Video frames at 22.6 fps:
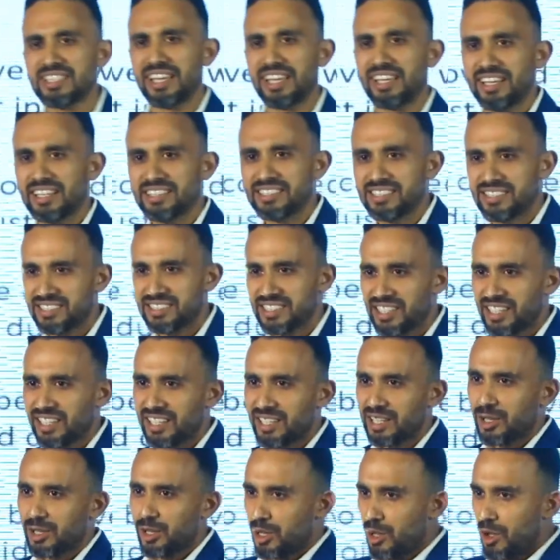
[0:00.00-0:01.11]
is,
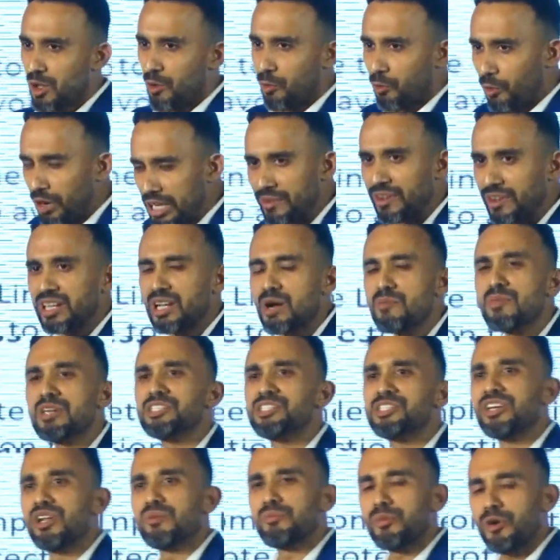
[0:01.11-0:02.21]
whatever commercial
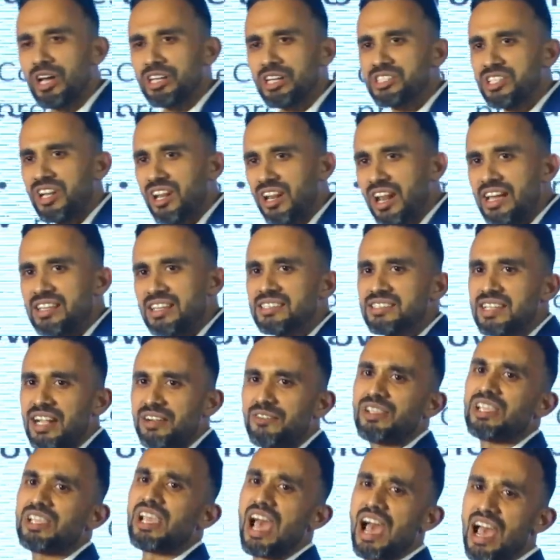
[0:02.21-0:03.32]
production lines that we
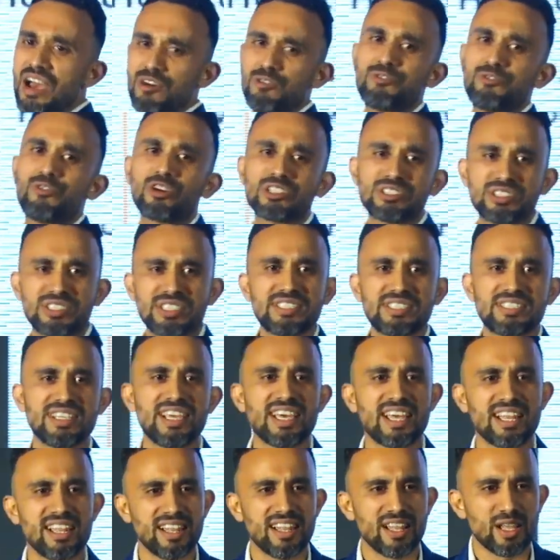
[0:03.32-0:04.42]
have for CCL,
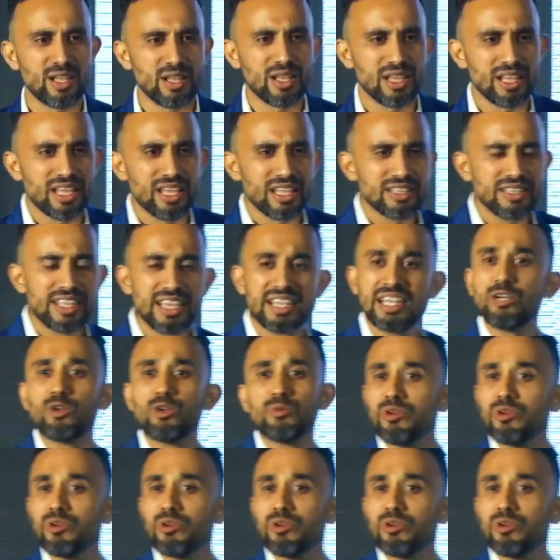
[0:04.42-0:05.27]
they need to be